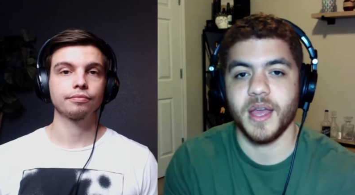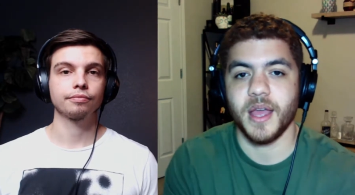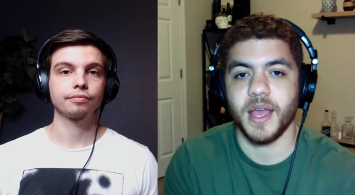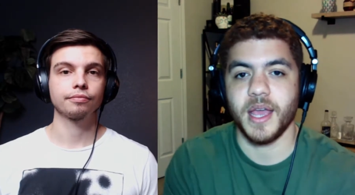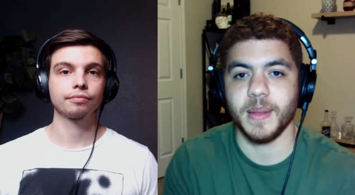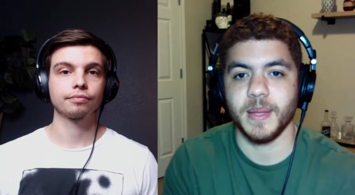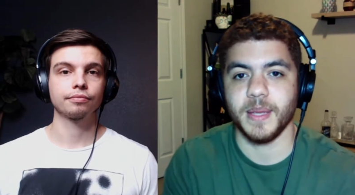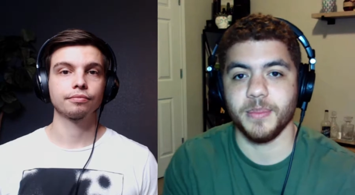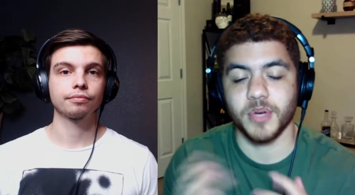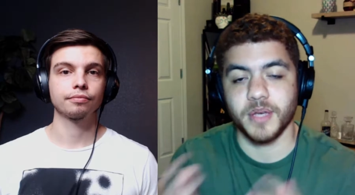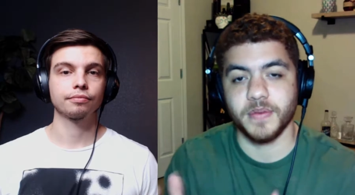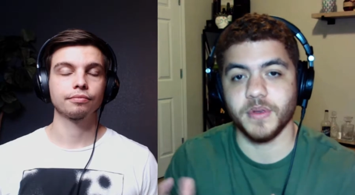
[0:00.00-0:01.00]
Speaker 1: and the
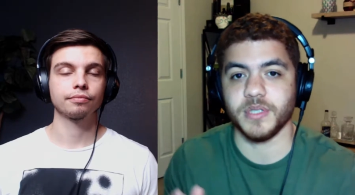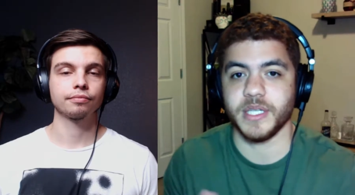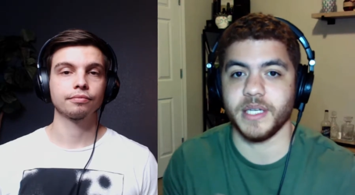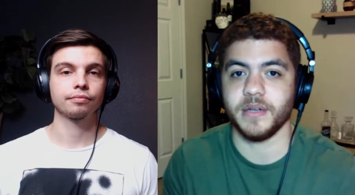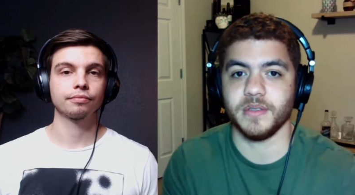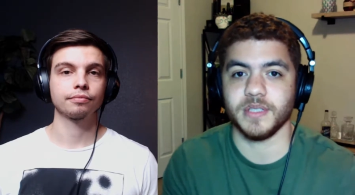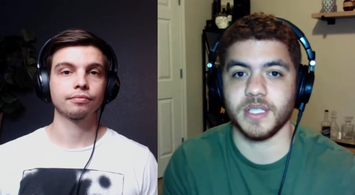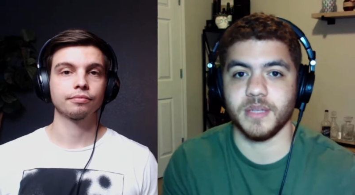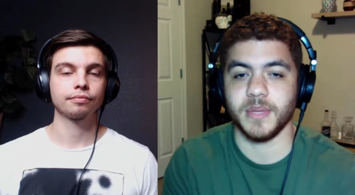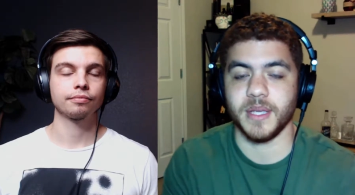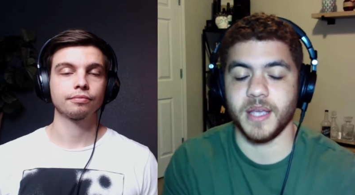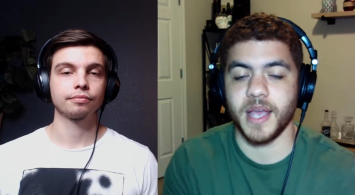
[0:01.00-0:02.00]
preview channels can
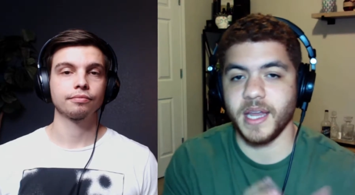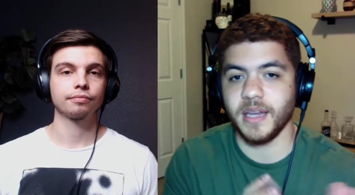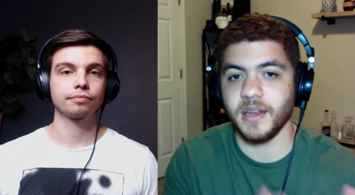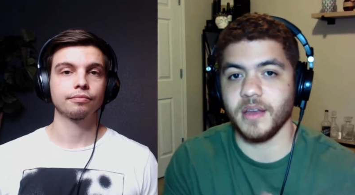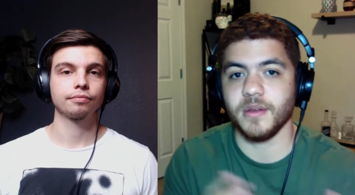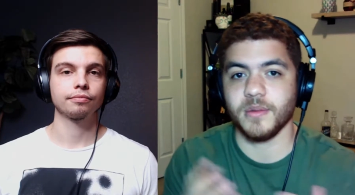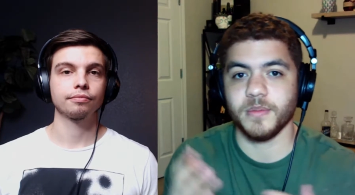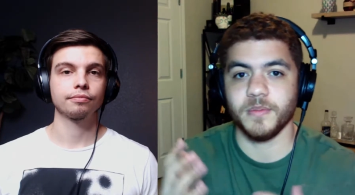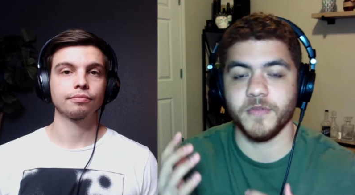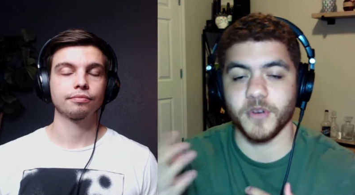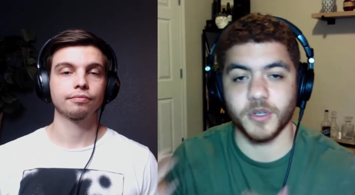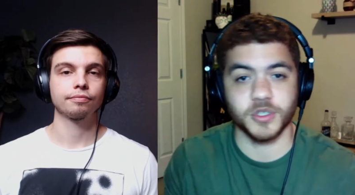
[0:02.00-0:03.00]
be any other
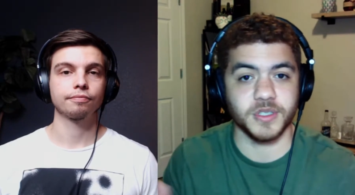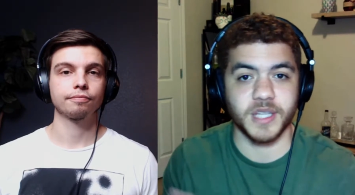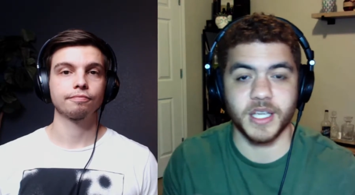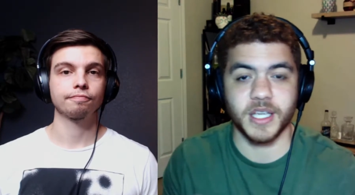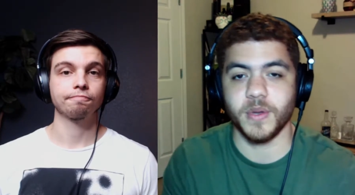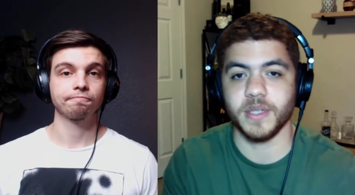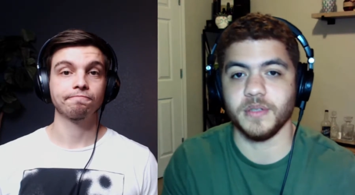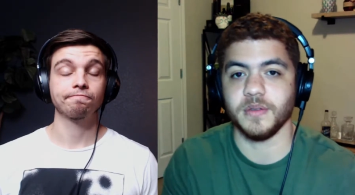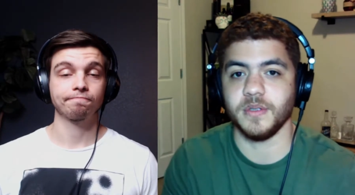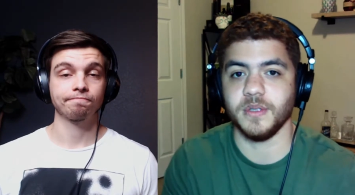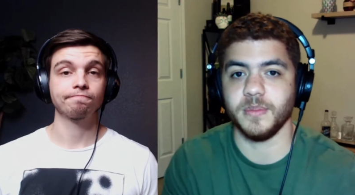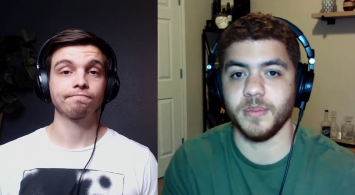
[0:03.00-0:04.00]
version that you want to
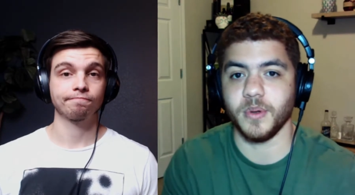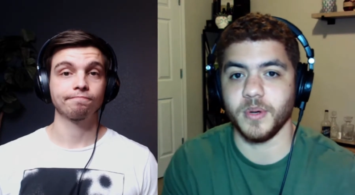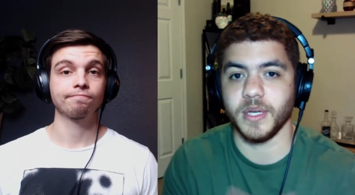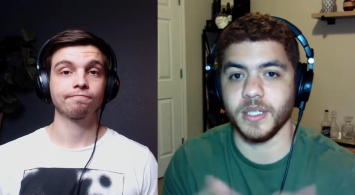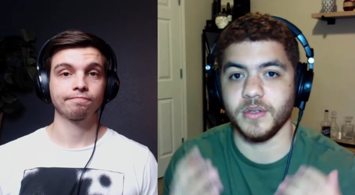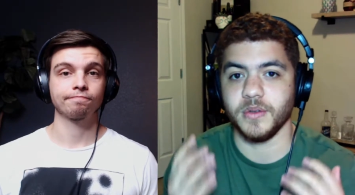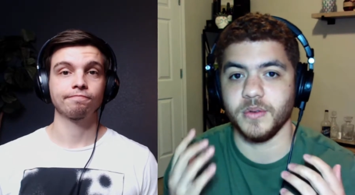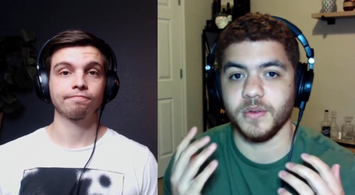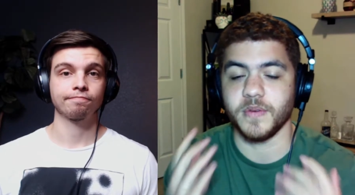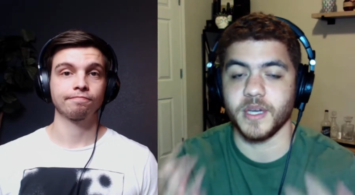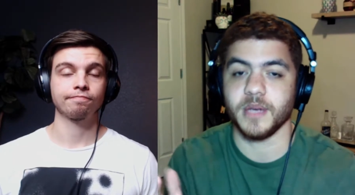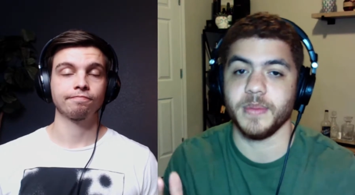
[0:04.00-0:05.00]
deploy to
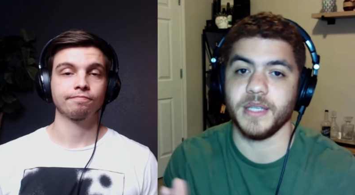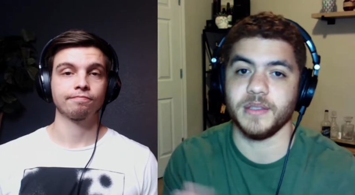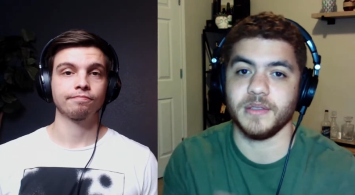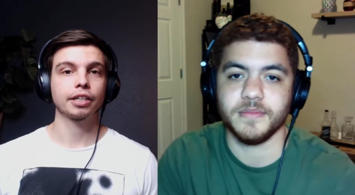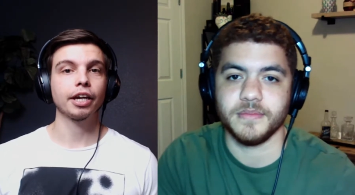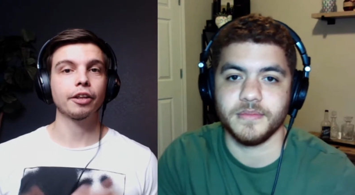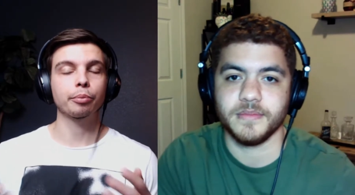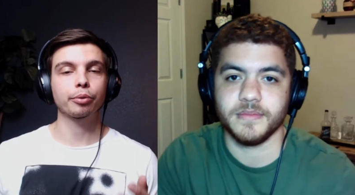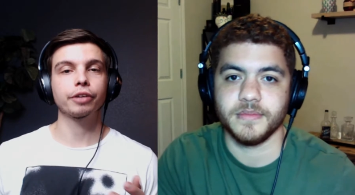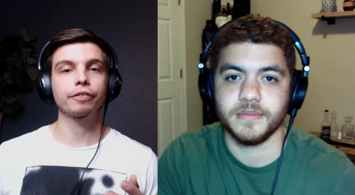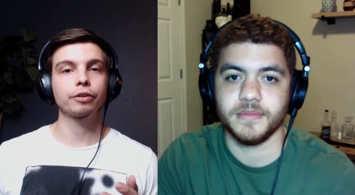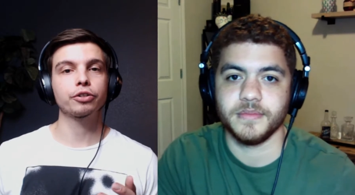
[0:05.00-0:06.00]
Firebase.
Speaker 2: Yeah, the
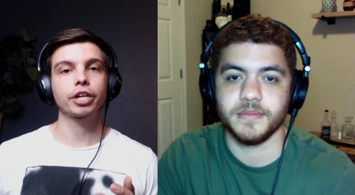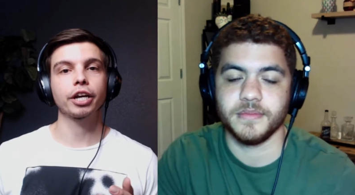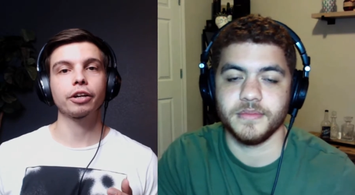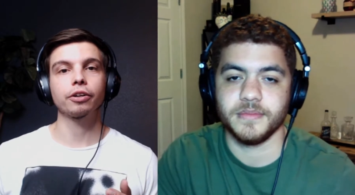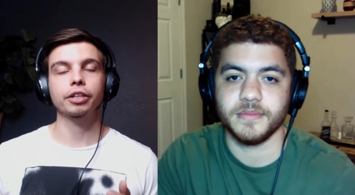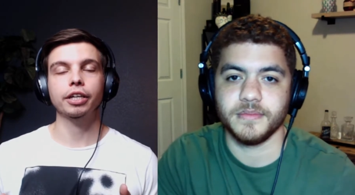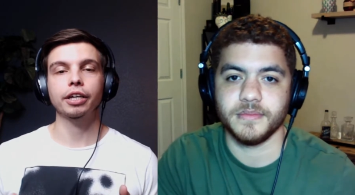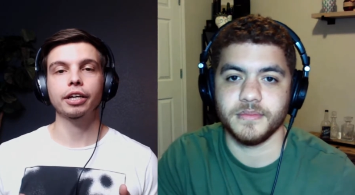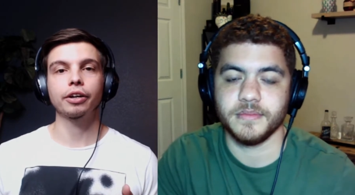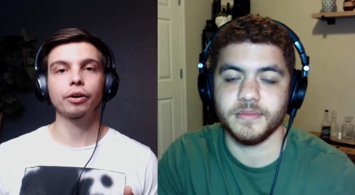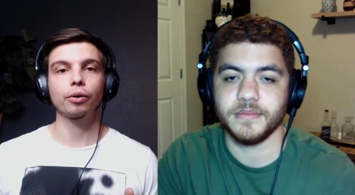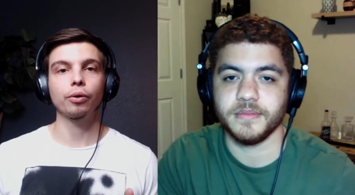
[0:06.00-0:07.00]
preview channel
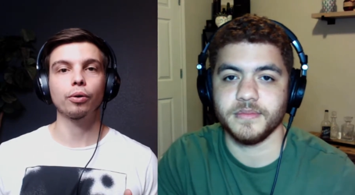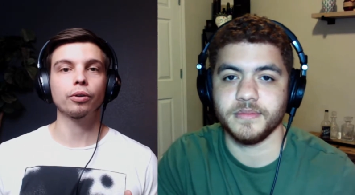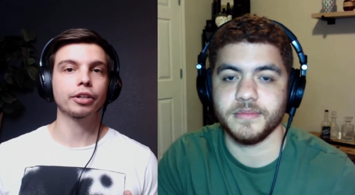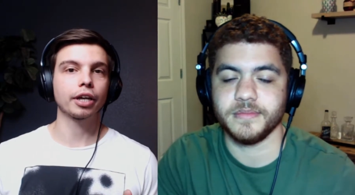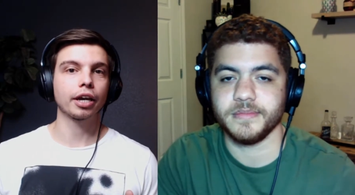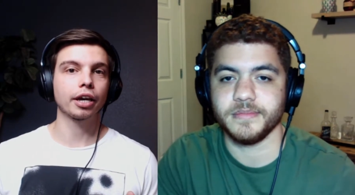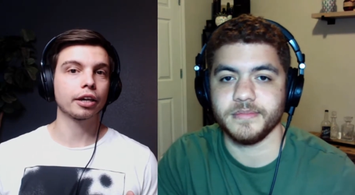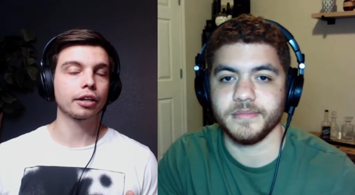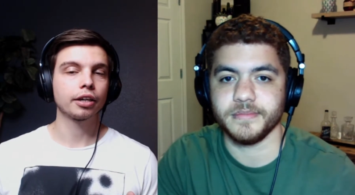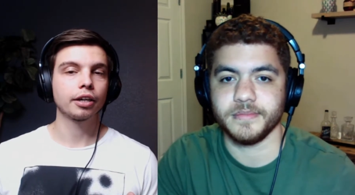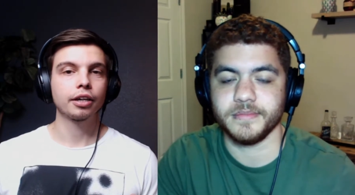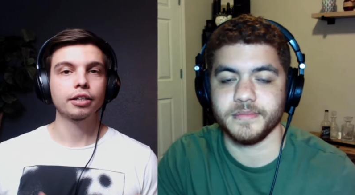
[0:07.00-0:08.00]
can hold a
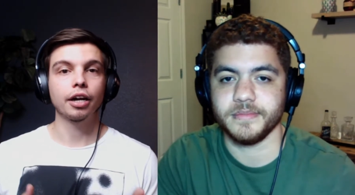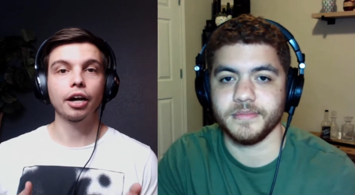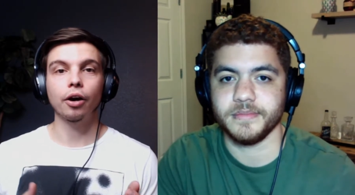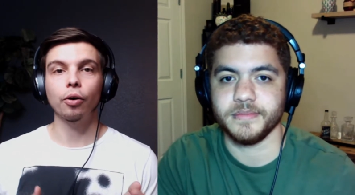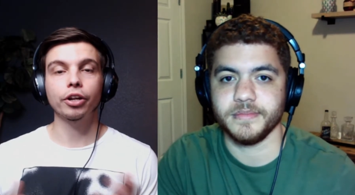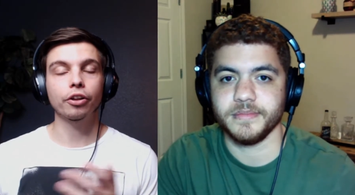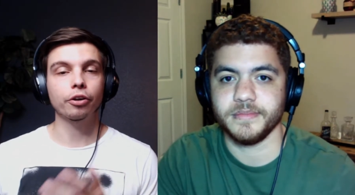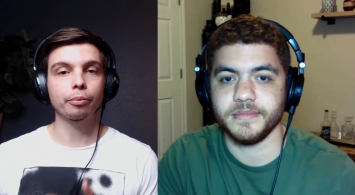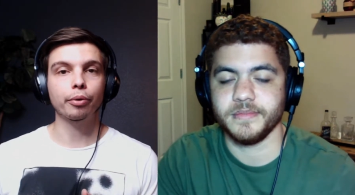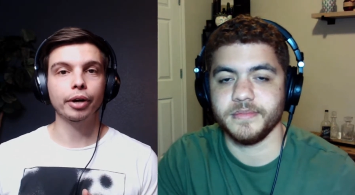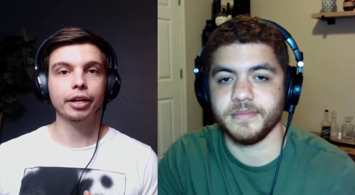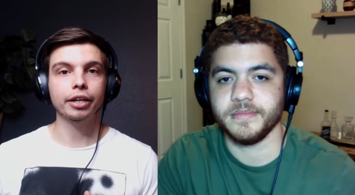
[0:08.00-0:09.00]
whole nother
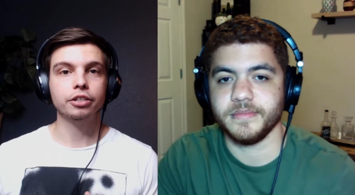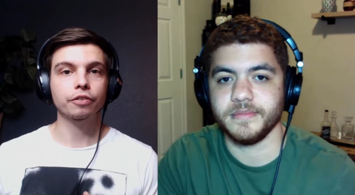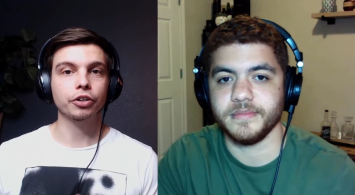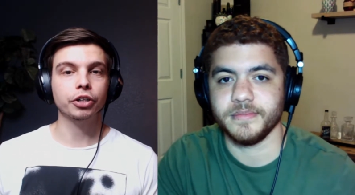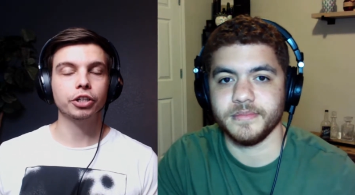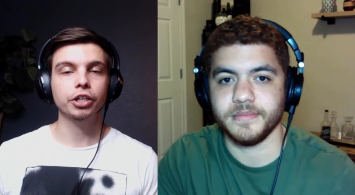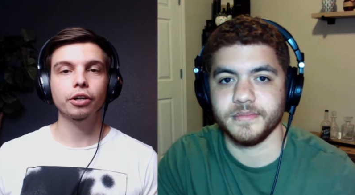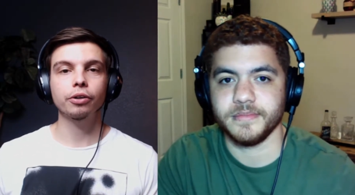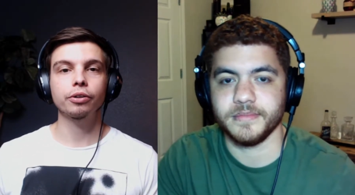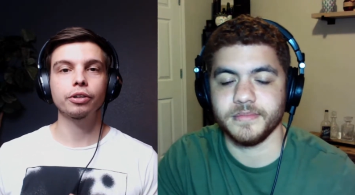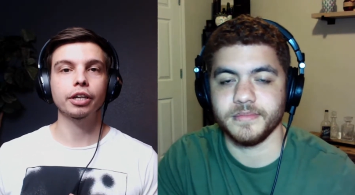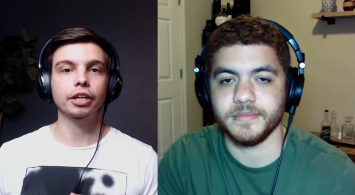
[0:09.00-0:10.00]
branch of your
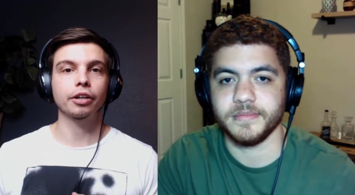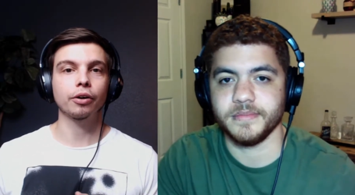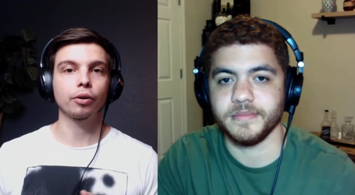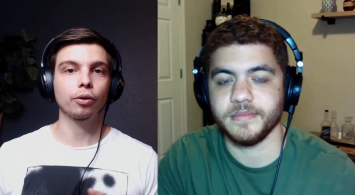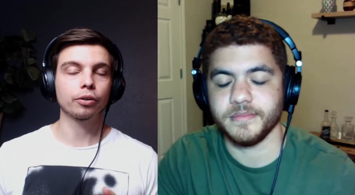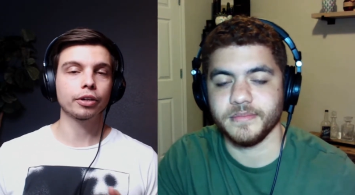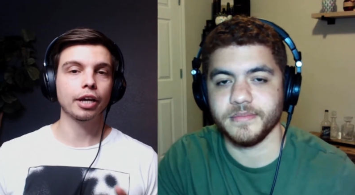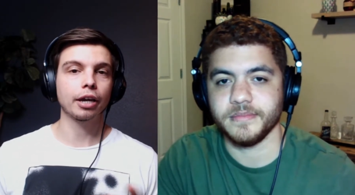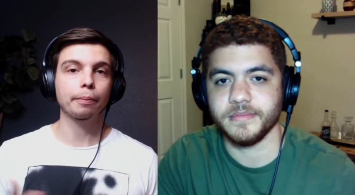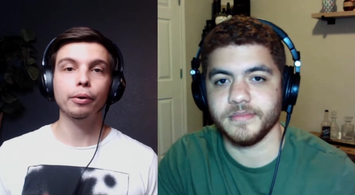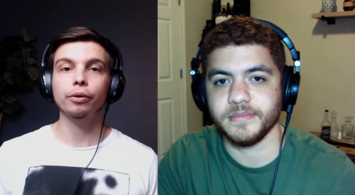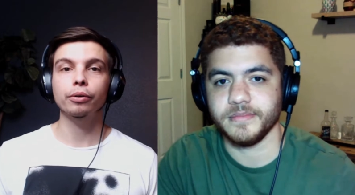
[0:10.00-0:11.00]
code. It can hold a pull